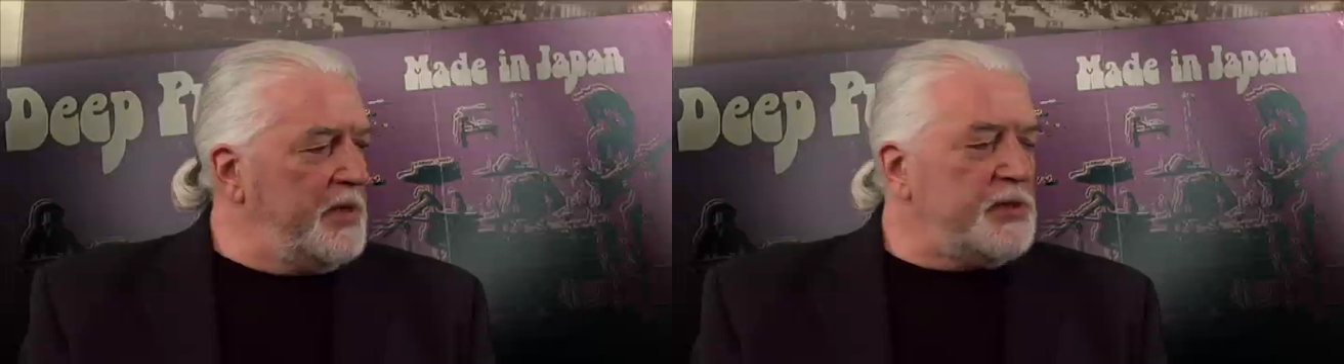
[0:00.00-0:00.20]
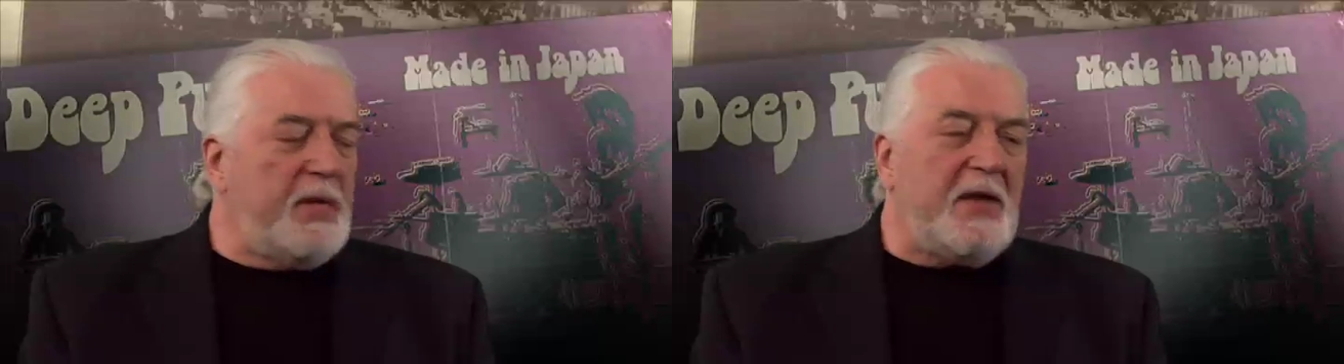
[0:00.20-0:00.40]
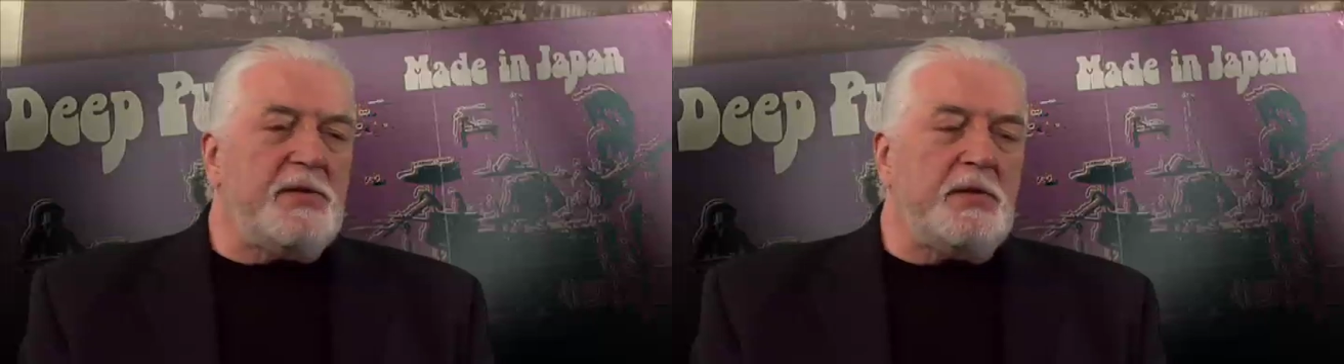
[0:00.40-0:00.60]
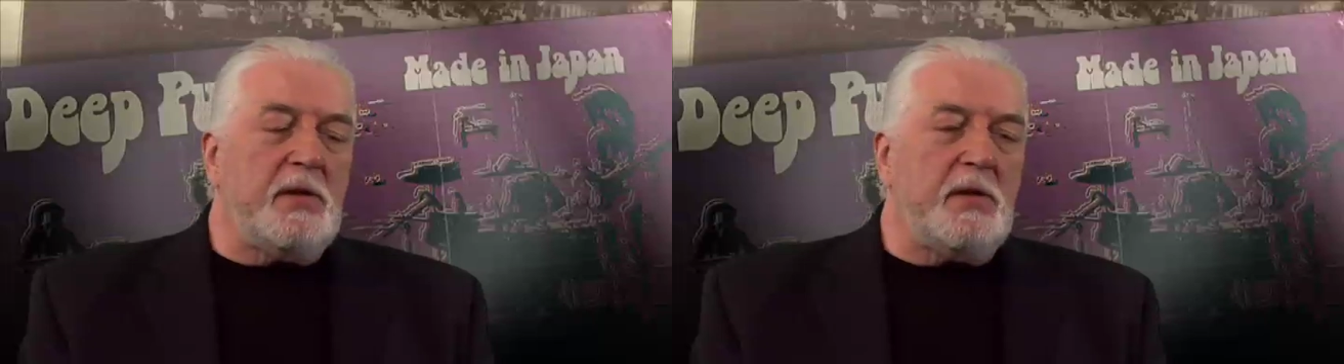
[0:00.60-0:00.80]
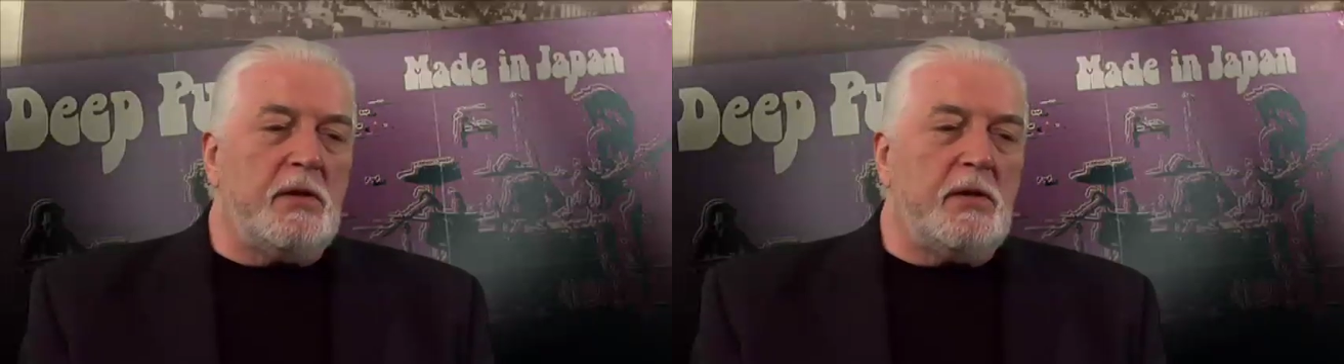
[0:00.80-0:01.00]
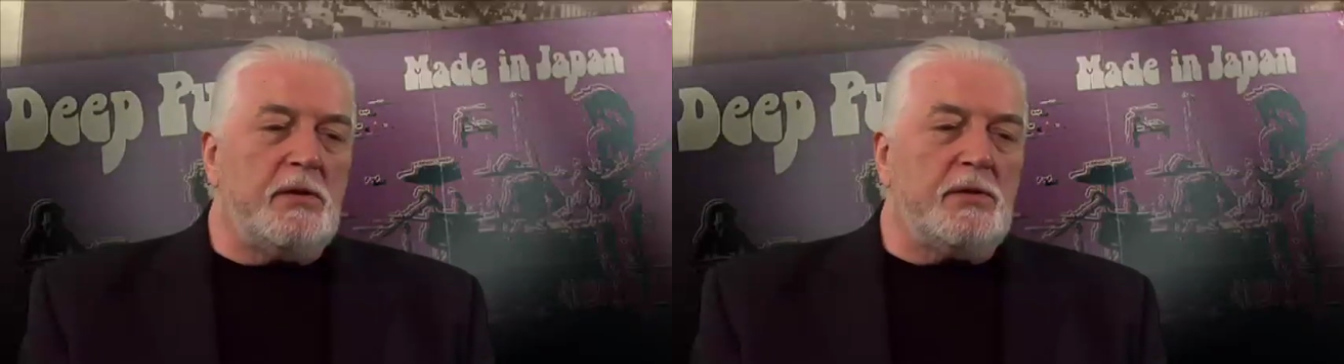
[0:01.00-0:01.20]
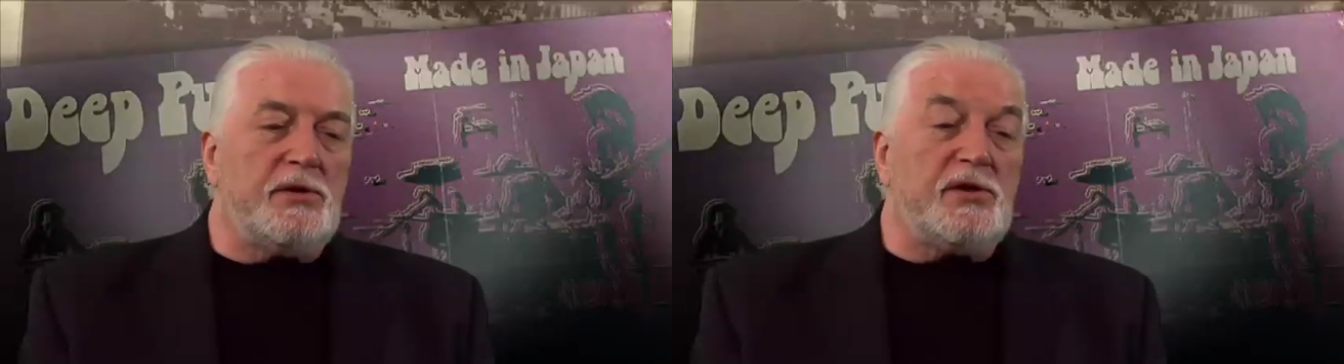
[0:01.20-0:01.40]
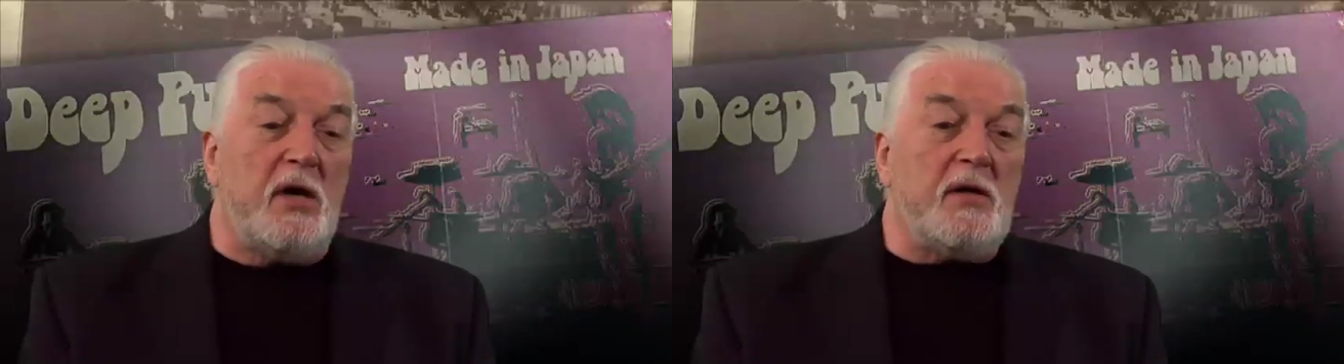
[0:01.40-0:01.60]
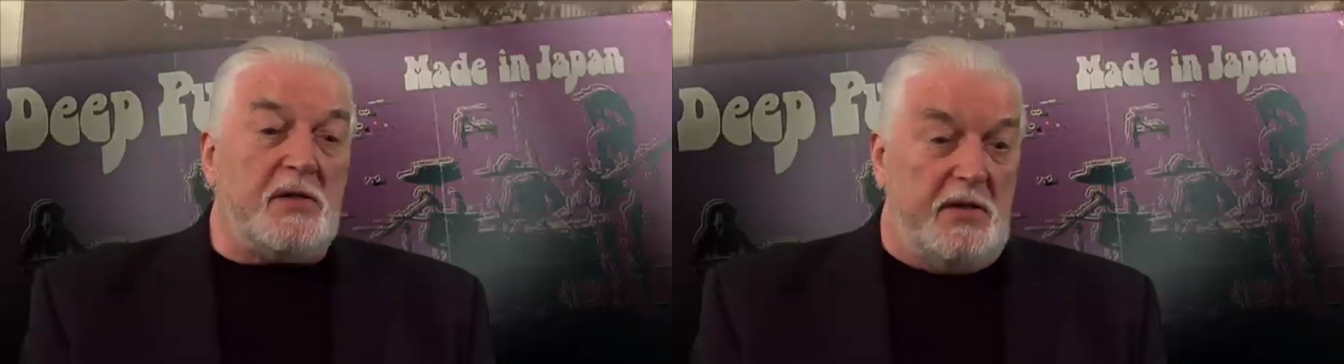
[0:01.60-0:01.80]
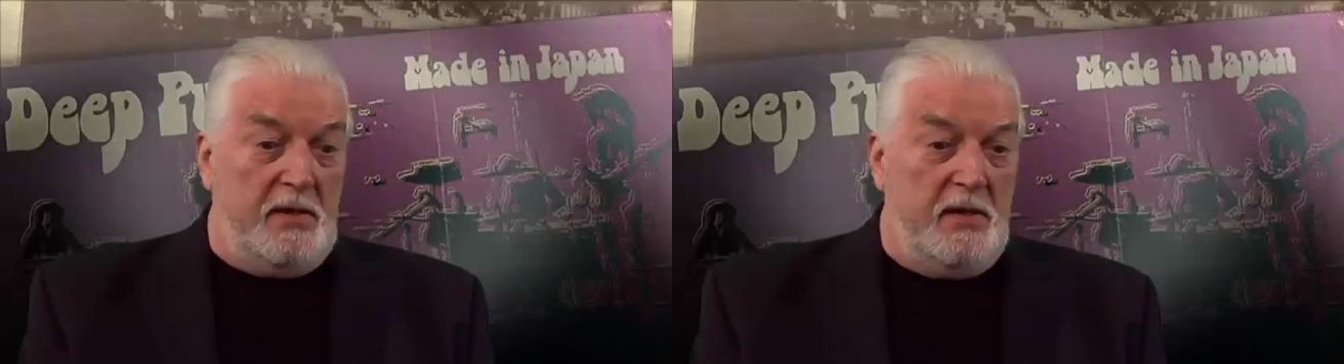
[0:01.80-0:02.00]
in Japan
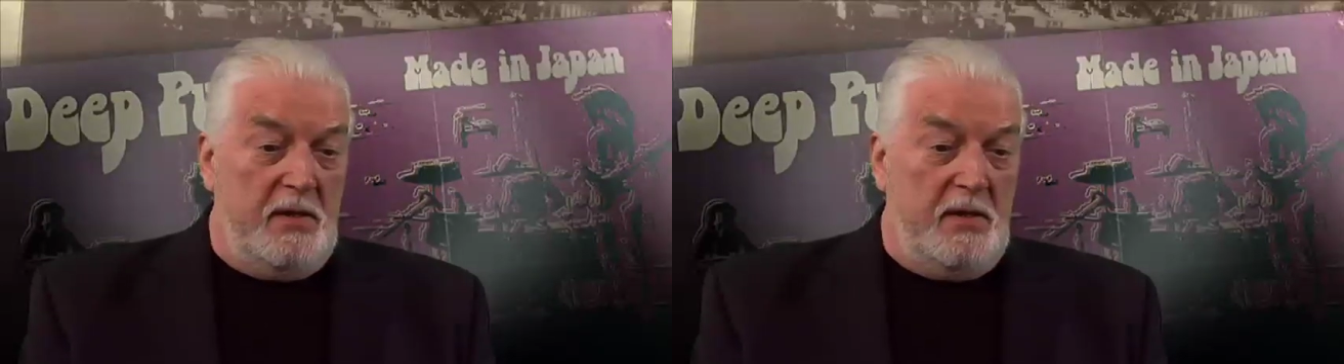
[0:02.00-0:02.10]
started